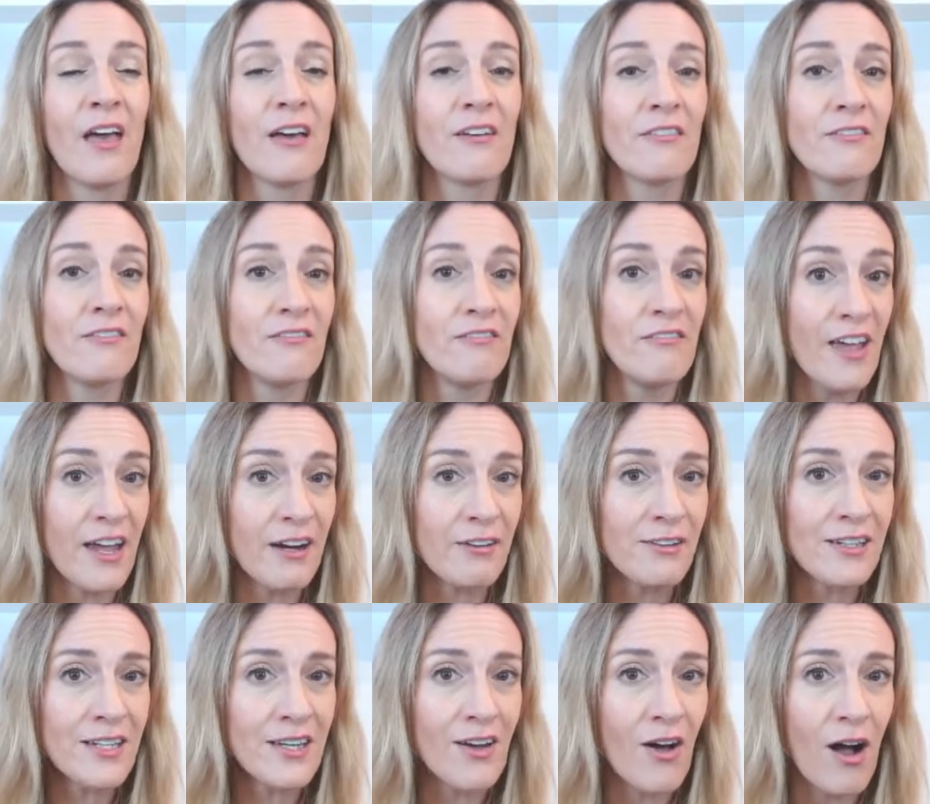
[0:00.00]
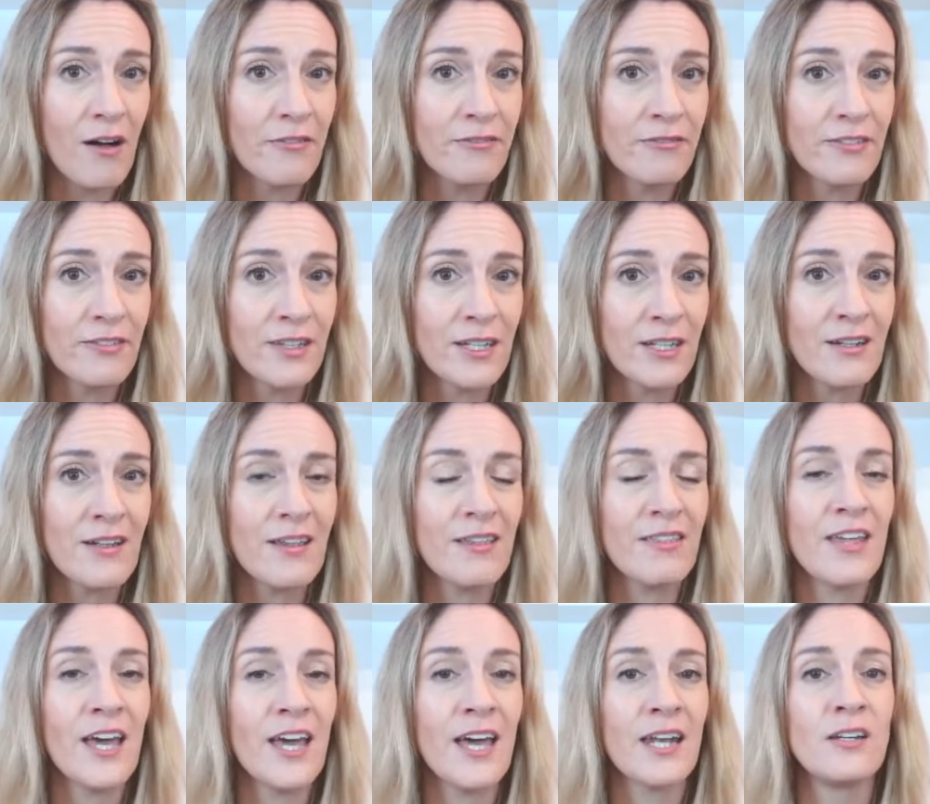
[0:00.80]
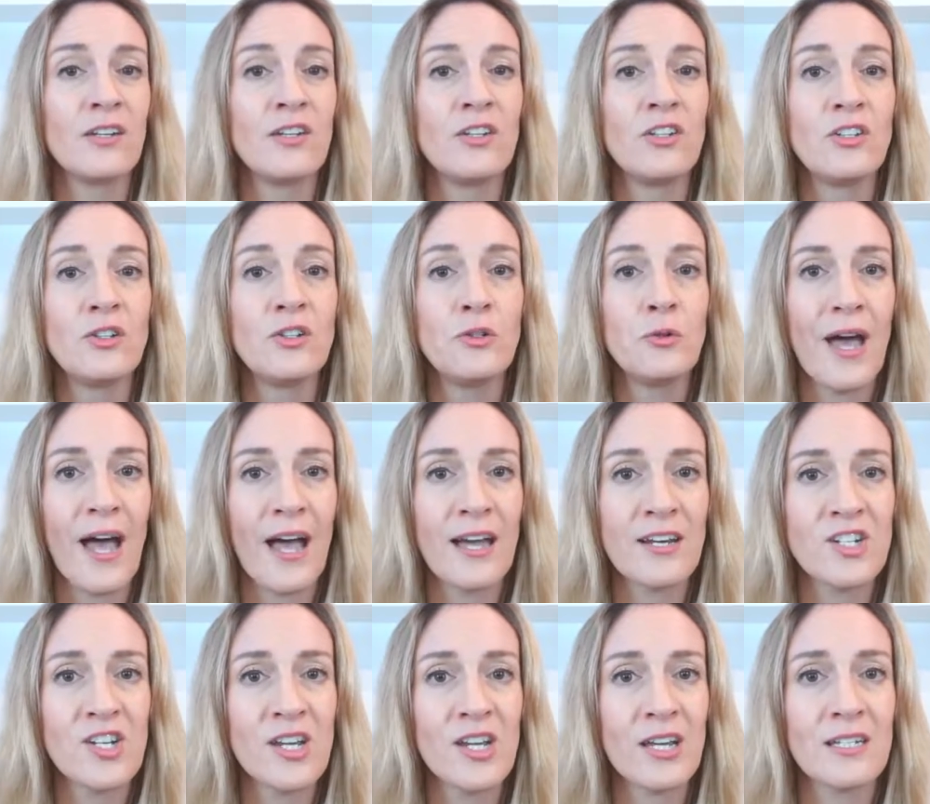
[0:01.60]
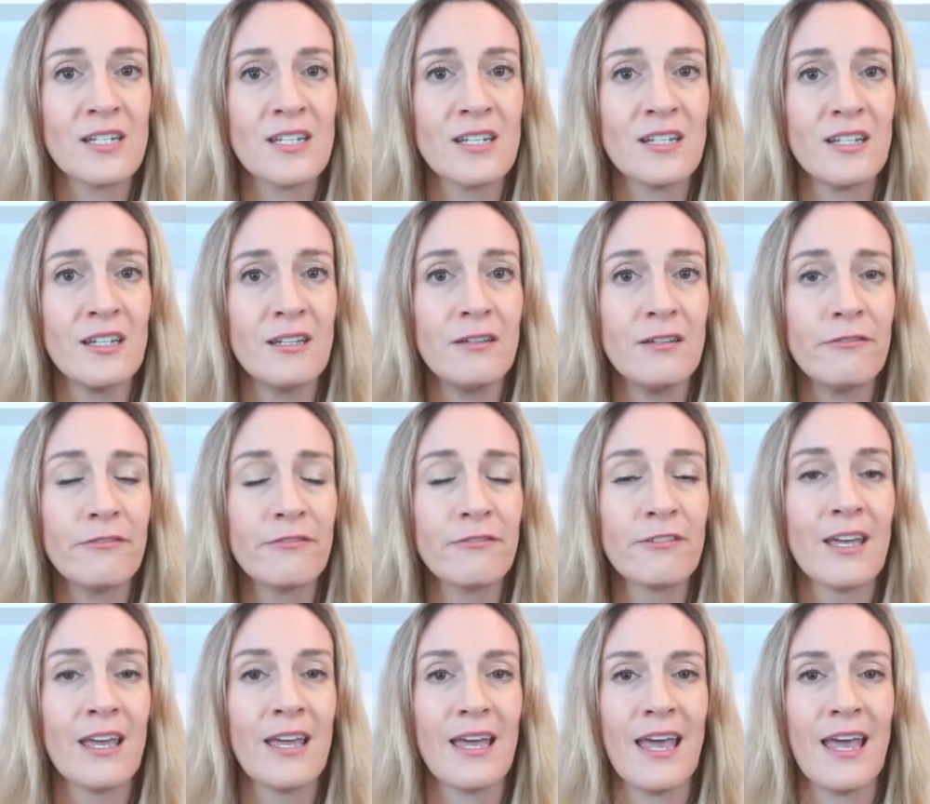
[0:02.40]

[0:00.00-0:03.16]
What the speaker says: Very often that new adjective